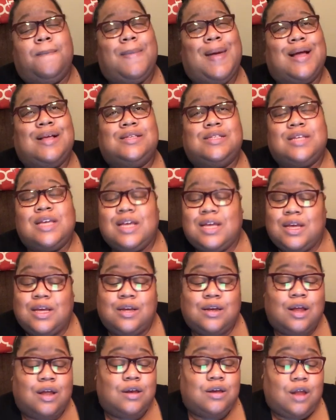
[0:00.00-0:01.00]

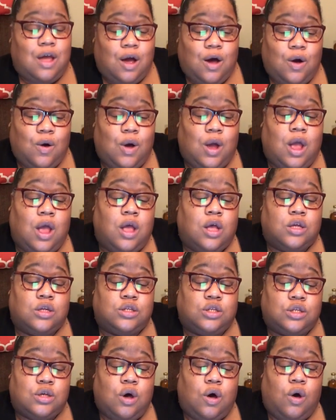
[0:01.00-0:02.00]
Maxine, no.
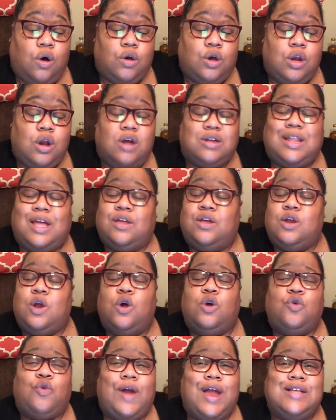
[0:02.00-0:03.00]
So you know, it's like you know,
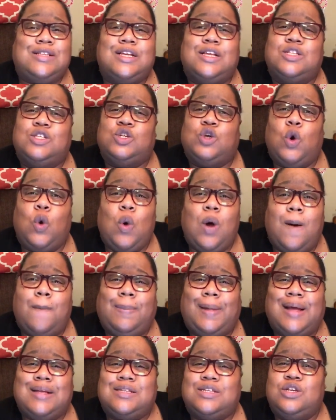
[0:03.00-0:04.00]
Grace is going
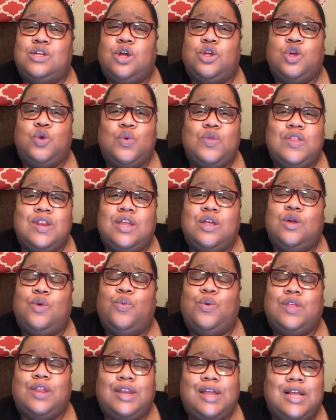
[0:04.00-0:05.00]
places. You know, you really, you
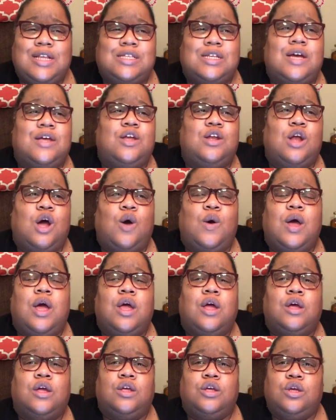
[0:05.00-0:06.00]
really need to, you know,
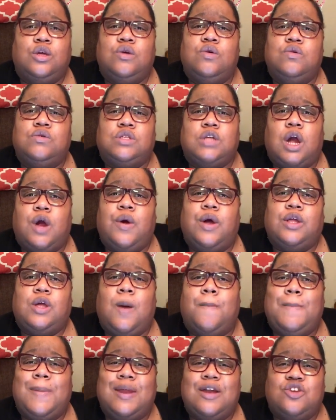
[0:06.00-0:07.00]
use her in
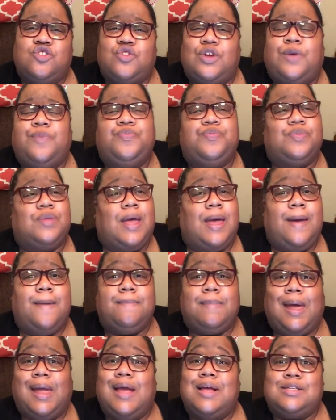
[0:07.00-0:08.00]
your ministry.
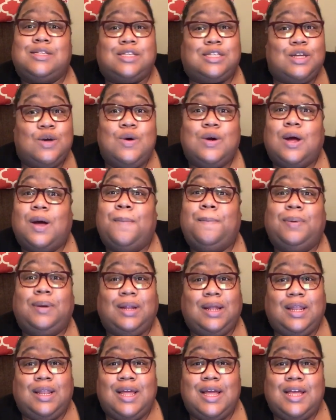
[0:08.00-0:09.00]
And Mae is still
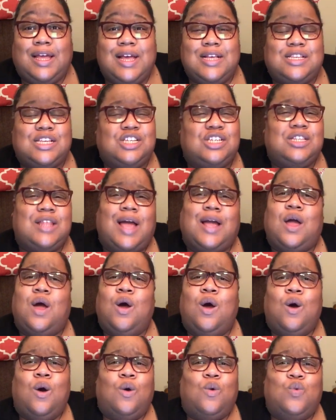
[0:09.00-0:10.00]
completely against it. She's like,
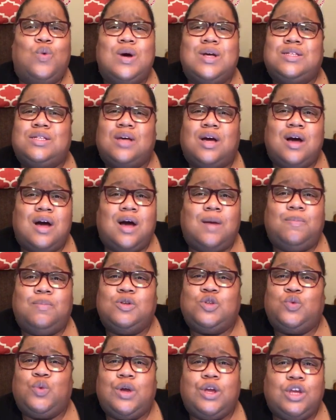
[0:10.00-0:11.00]
"What's up
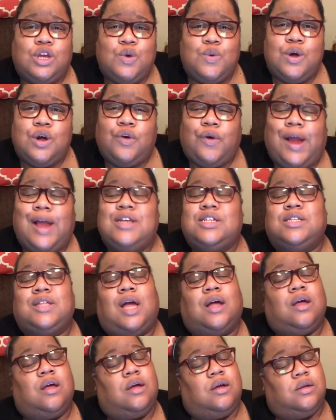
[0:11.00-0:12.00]
between you and Grace?" She's
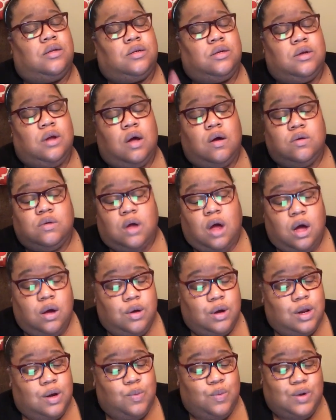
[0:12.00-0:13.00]
like, "You know,
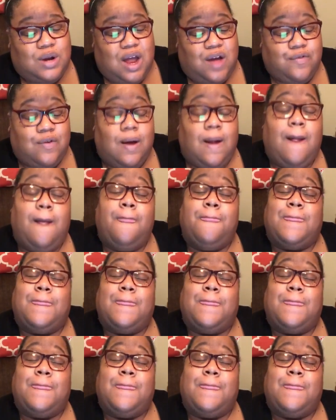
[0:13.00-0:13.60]
don't, eh, whatever."